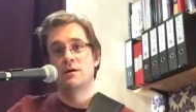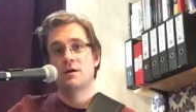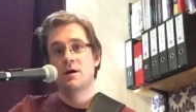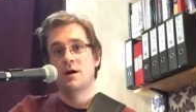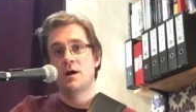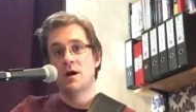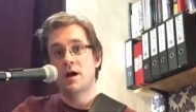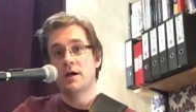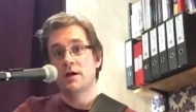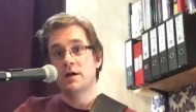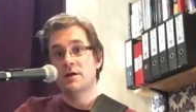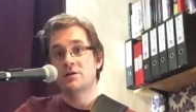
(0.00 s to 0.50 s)

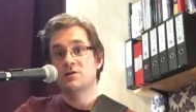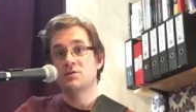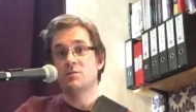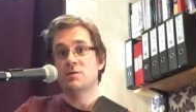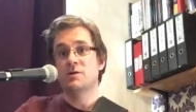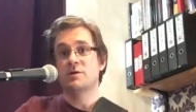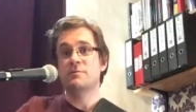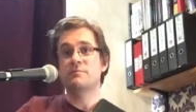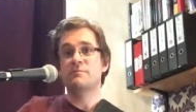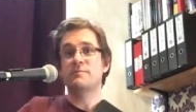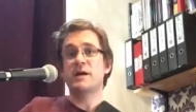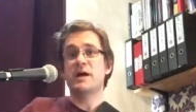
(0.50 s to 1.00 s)
Hi guys,
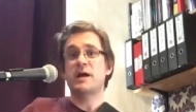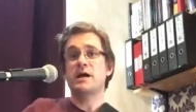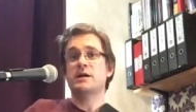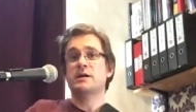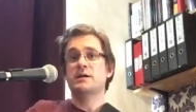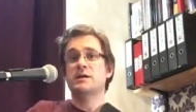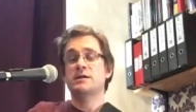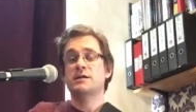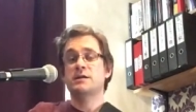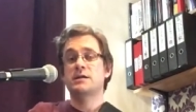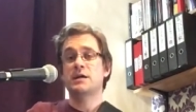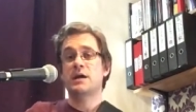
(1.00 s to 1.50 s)
welcome
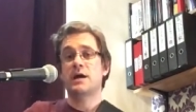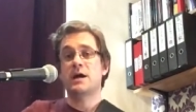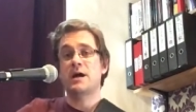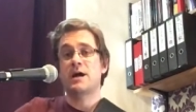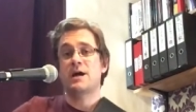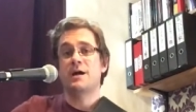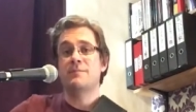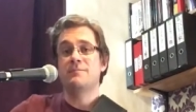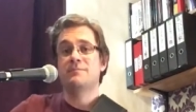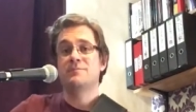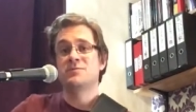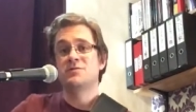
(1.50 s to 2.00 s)
back.
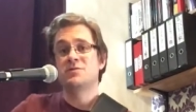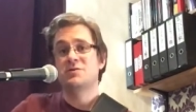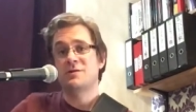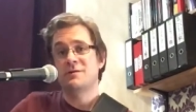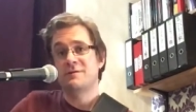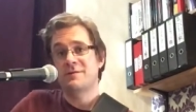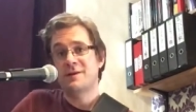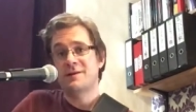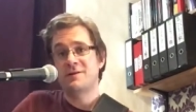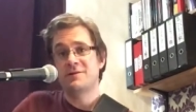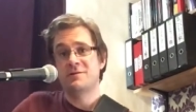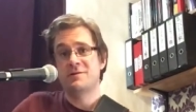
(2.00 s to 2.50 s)
So I've
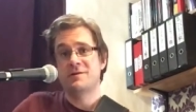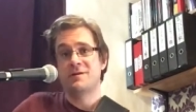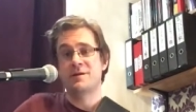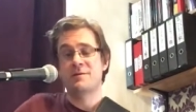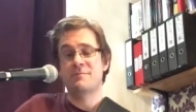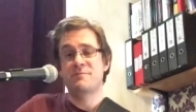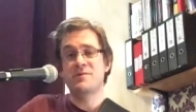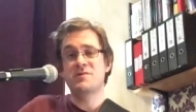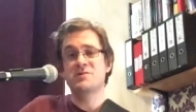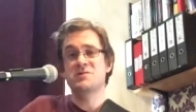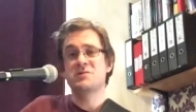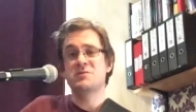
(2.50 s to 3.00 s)
had a
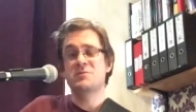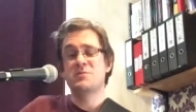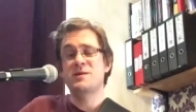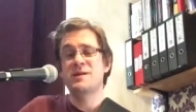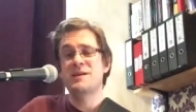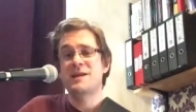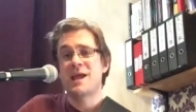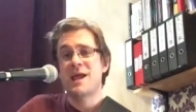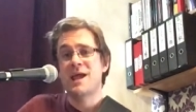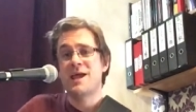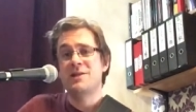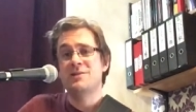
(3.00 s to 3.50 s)
busy
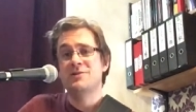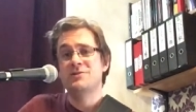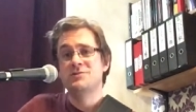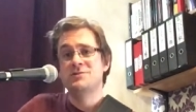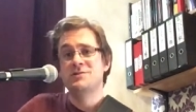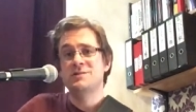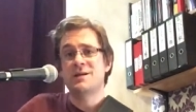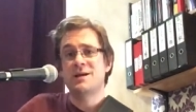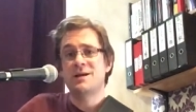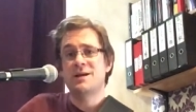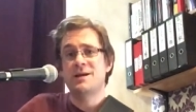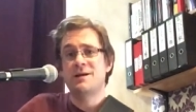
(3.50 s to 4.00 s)
weekend
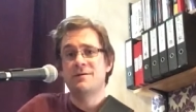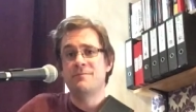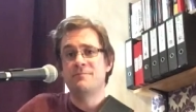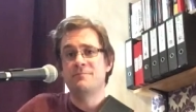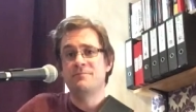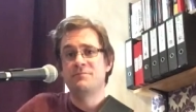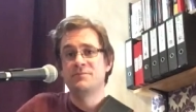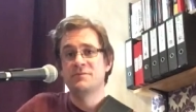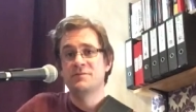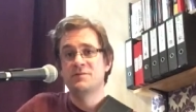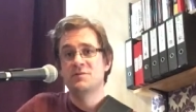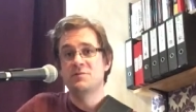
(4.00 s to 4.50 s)

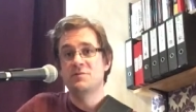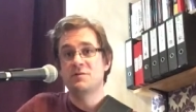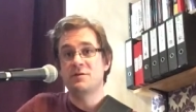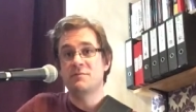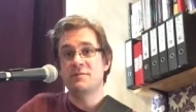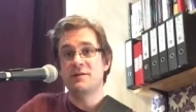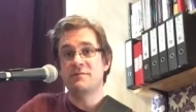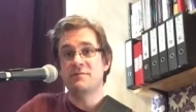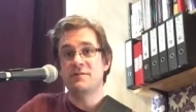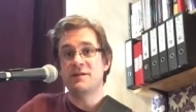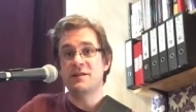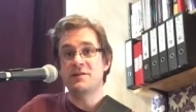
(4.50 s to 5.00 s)
doing a
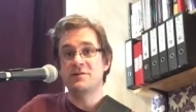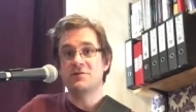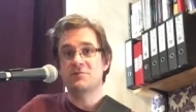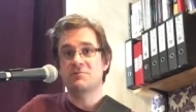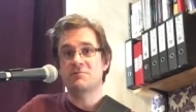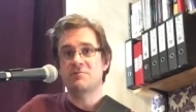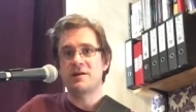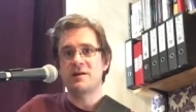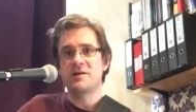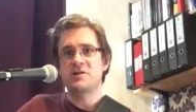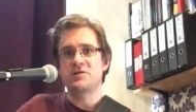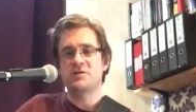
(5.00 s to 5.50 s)
bit of
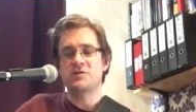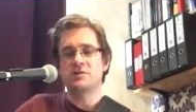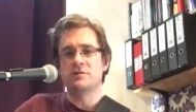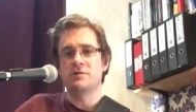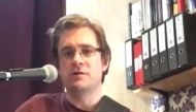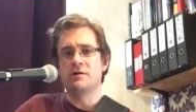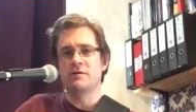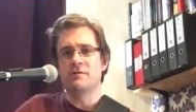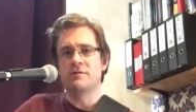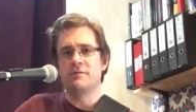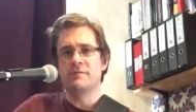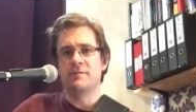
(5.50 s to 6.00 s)
integration
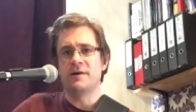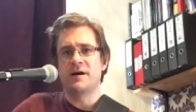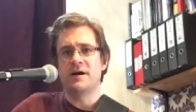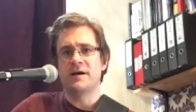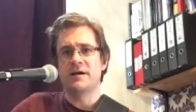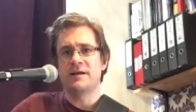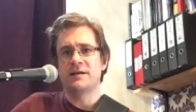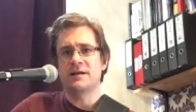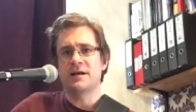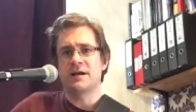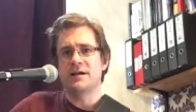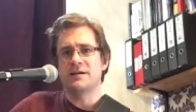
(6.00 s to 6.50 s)
of
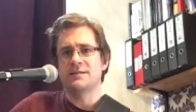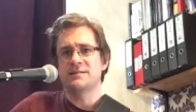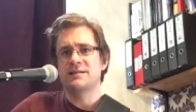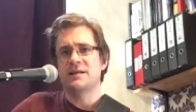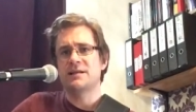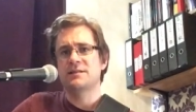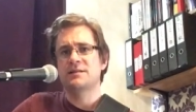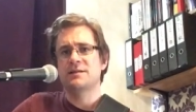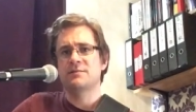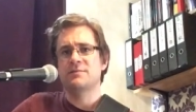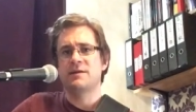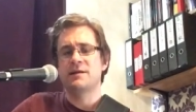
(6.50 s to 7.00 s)
my
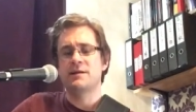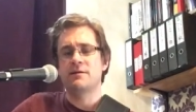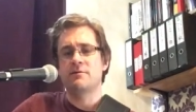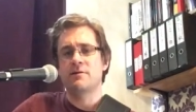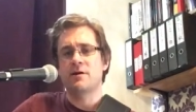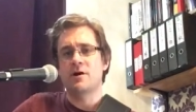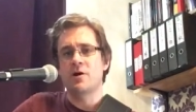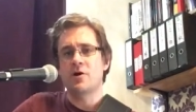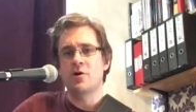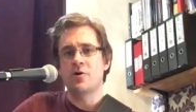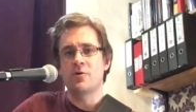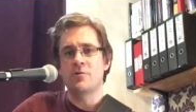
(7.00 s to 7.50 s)
setup here at
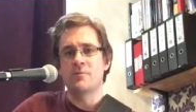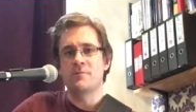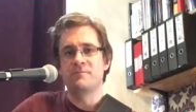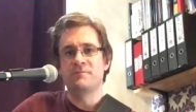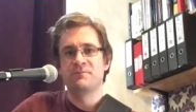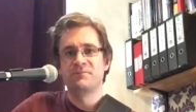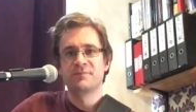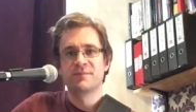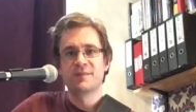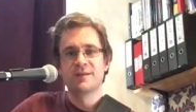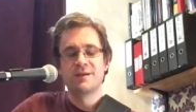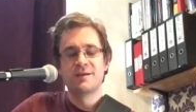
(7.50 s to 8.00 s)
home.
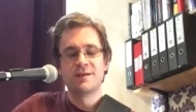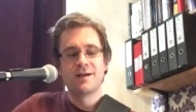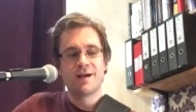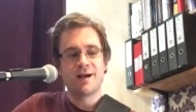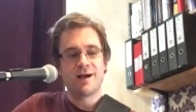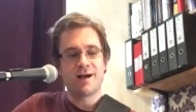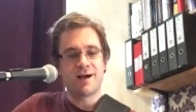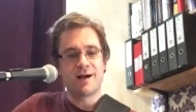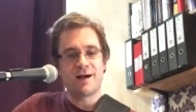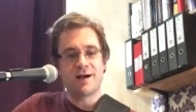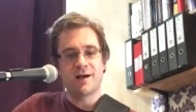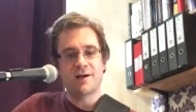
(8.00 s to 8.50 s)

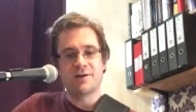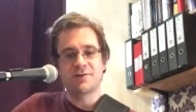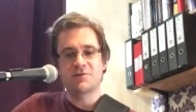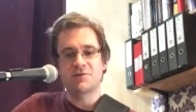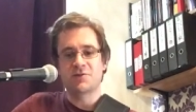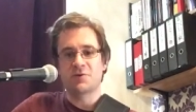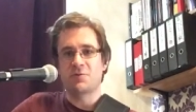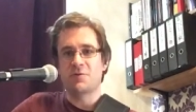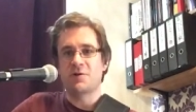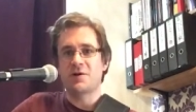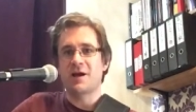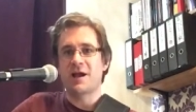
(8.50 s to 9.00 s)

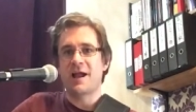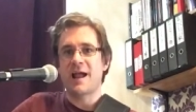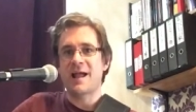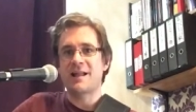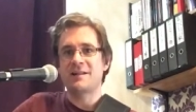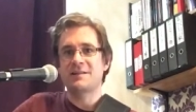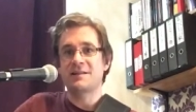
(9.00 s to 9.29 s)
So what I